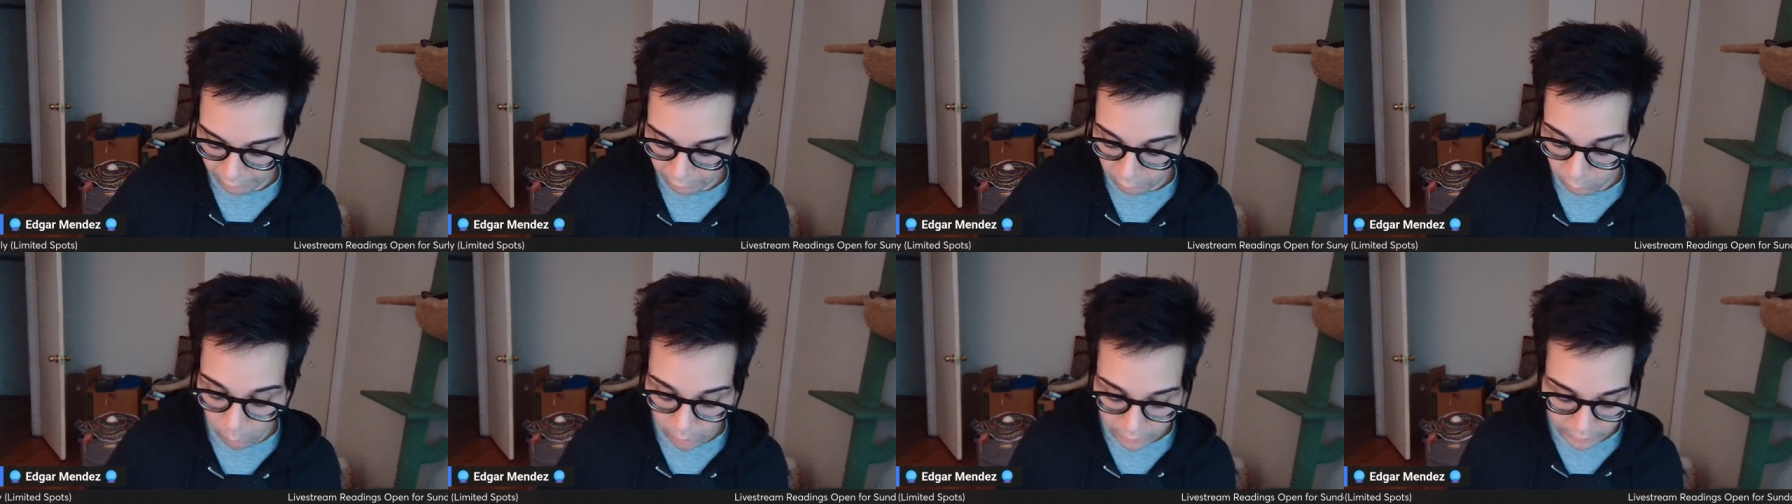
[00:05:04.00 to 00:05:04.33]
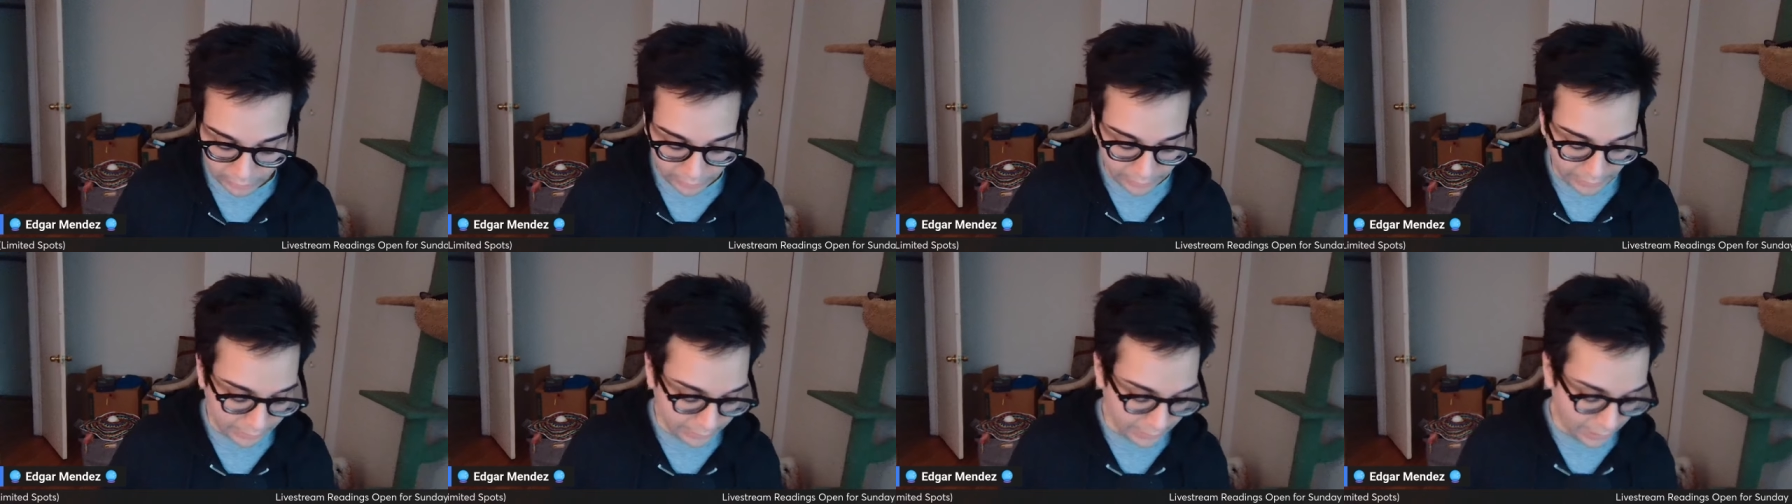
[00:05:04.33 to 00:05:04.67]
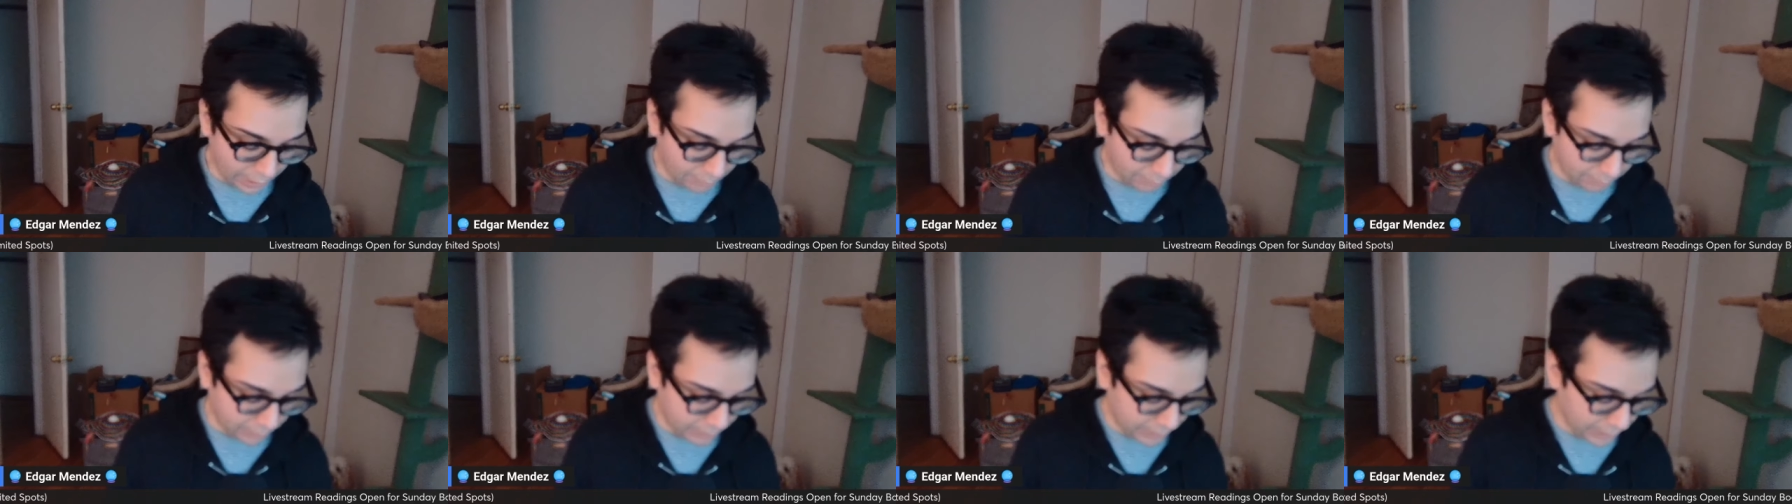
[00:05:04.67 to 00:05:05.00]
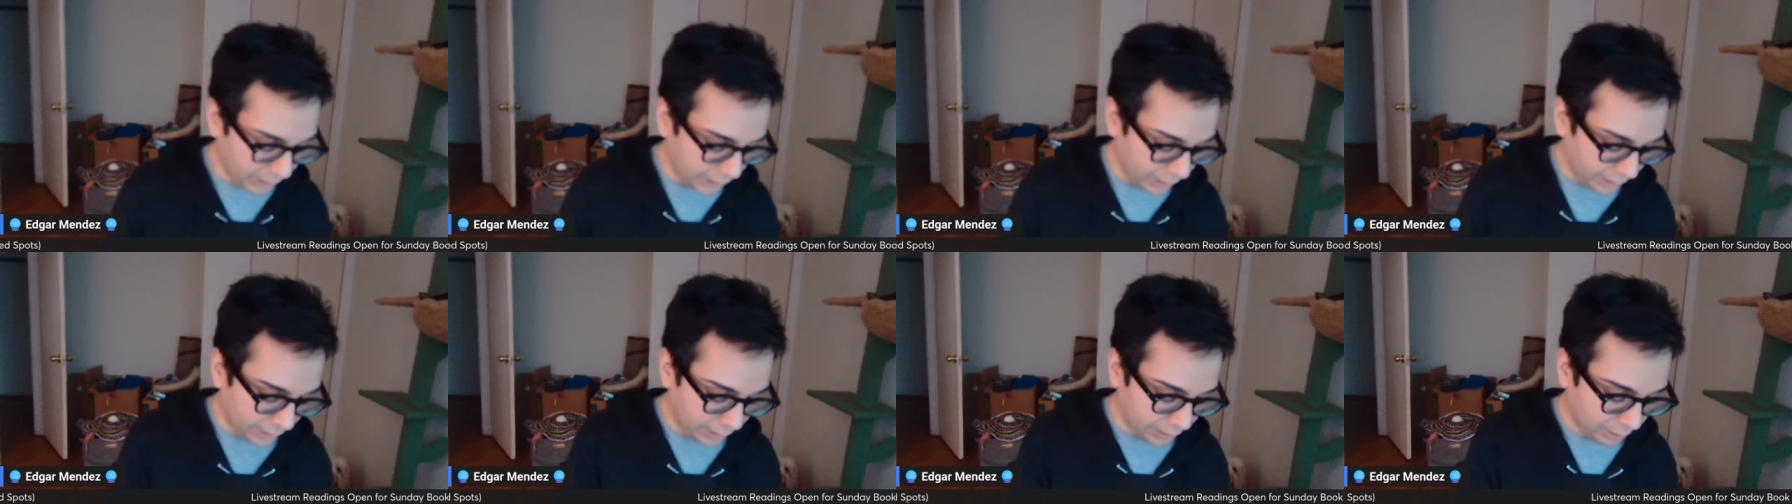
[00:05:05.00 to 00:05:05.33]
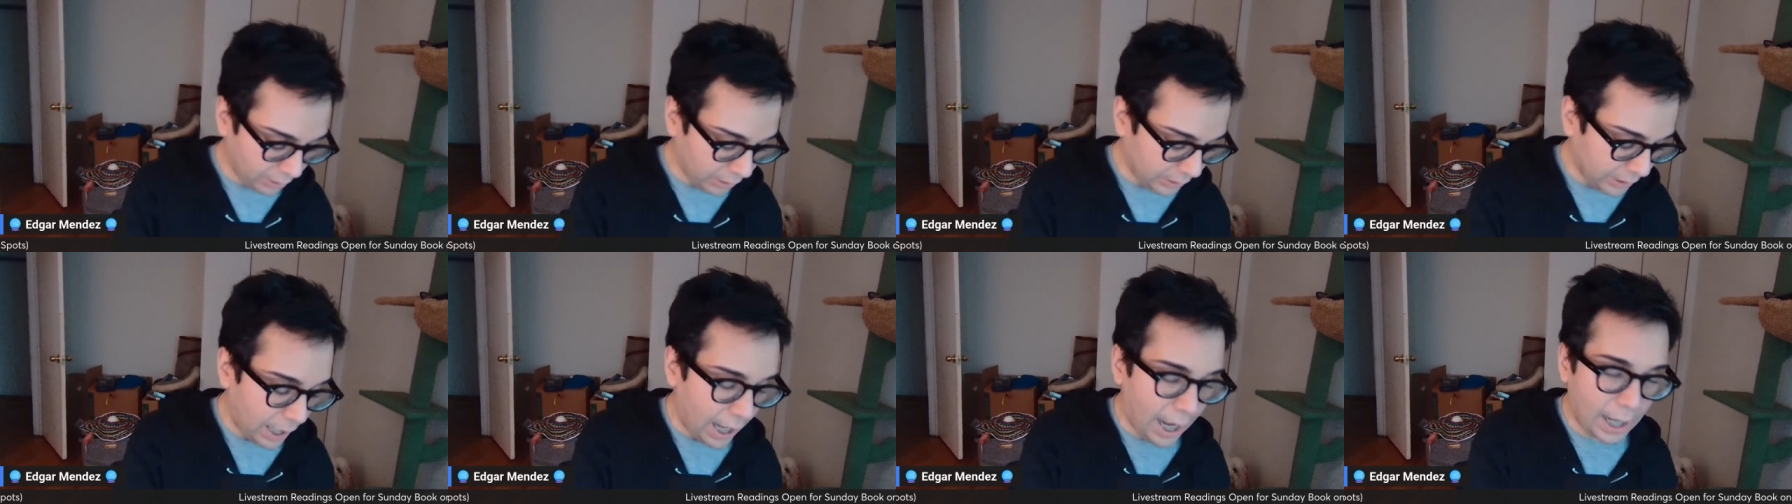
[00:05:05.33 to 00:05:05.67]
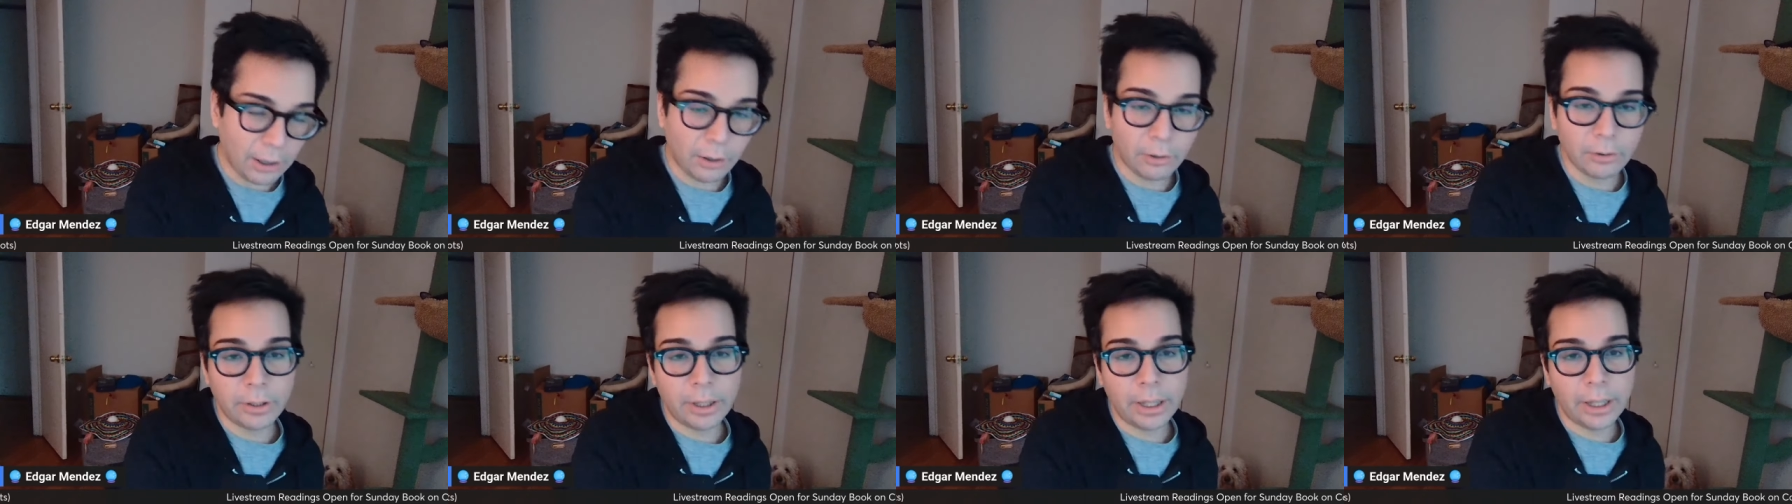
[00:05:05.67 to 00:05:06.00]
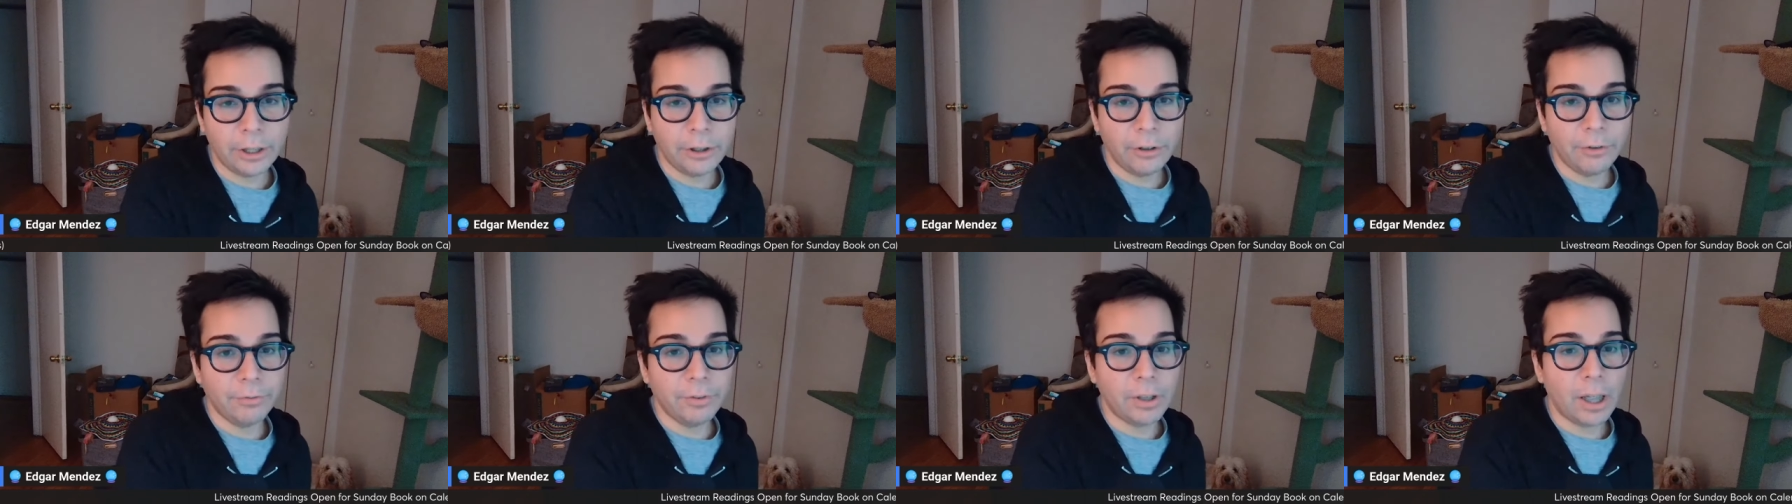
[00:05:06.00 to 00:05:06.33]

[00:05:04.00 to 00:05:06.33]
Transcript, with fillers: One of the things I'm seeing here is I don't think you've